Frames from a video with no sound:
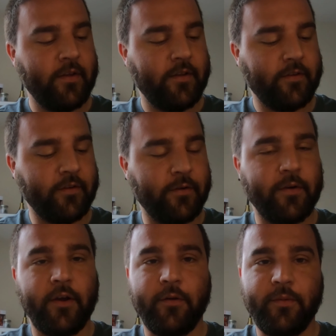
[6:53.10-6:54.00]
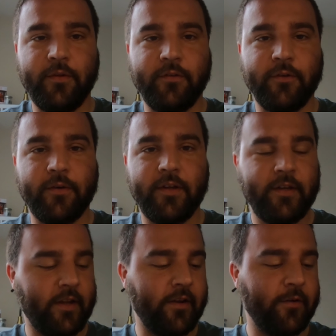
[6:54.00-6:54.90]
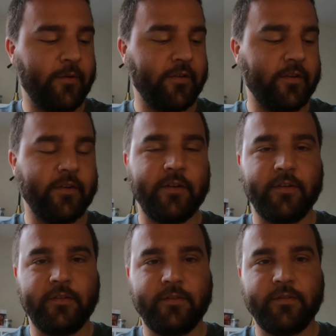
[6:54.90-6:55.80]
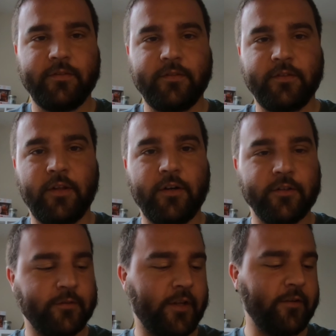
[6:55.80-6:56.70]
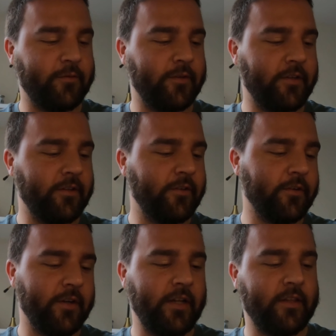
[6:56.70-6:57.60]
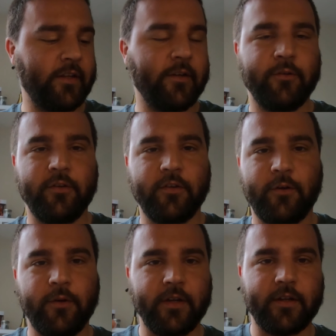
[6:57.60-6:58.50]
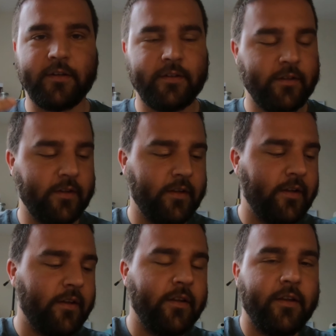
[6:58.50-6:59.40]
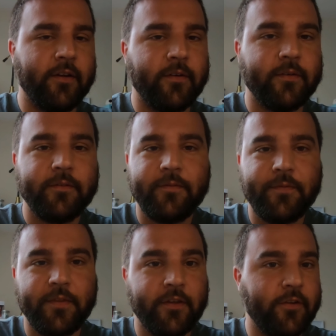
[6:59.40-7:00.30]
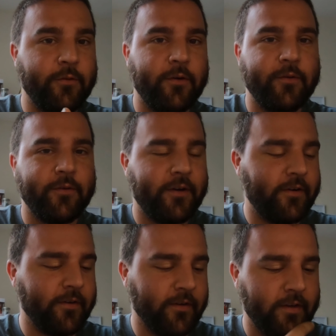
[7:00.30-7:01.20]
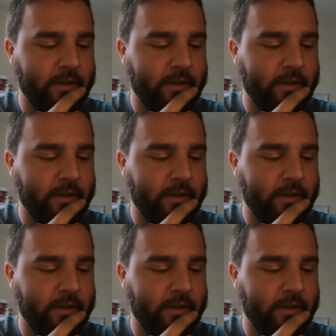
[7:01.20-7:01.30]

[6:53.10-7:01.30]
So I hope you enjoy. I know it wasn't a long flight footage or anything. It was just a quick, this is what was wrong.